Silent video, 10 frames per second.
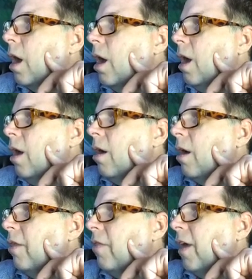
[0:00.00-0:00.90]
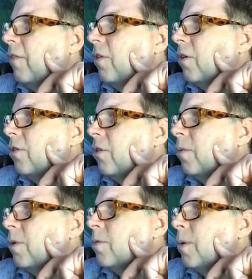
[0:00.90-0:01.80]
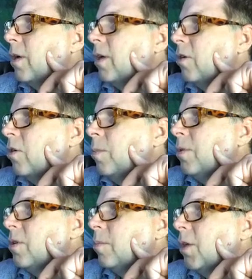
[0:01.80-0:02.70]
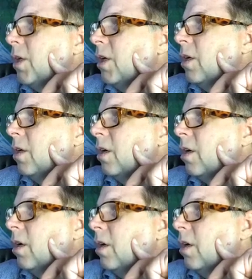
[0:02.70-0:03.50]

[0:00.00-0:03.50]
Oh, that feels so much better. It opens up the ear.